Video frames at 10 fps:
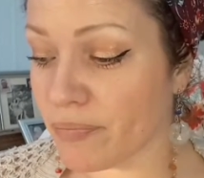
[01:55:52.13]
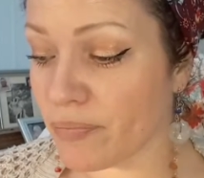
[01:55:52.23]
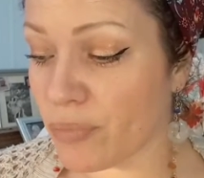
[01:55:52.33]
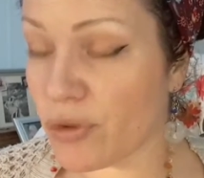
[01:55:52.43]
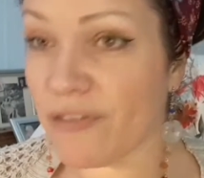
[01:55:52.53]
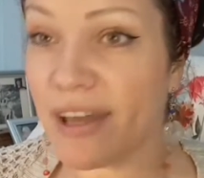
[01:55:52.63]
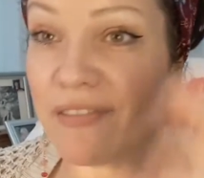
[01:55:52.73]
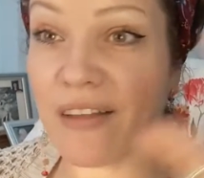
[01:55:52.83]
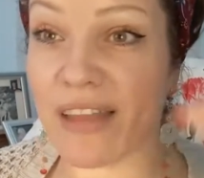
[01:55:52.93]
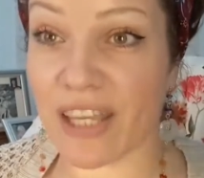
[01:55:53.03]
Put the faith
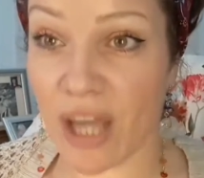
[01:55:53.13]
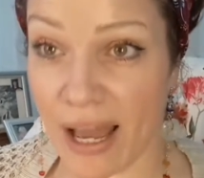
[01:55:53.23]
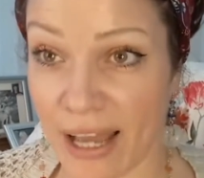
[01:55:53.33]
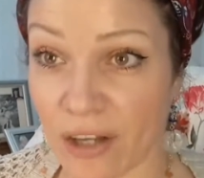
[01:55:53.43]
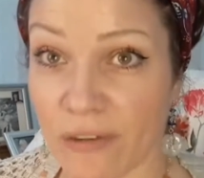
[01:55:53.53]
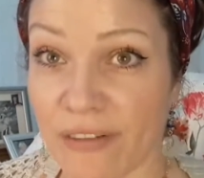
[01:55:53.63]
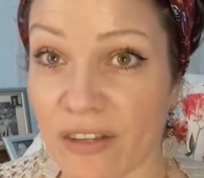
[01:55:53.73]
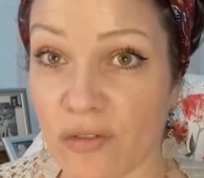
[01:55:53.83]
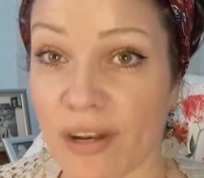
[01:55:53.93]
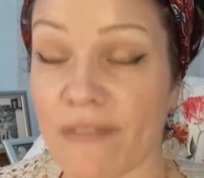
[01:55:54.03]
out there. You are going to
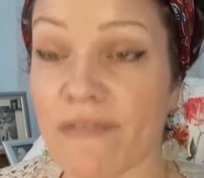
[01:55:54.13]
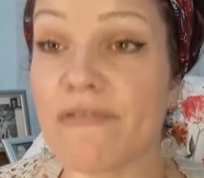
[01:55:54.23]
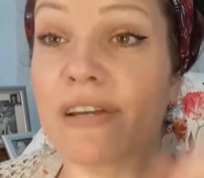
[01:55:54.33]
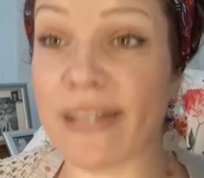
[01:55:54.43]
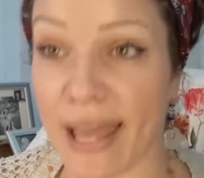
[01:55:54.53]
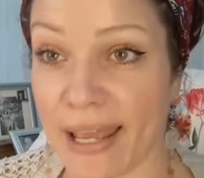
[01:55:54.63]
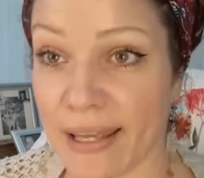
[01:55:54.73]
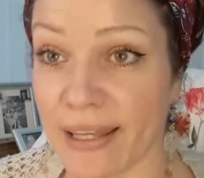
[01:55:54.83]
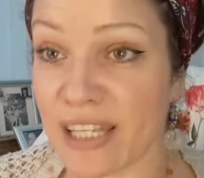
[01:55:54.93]
find something every day.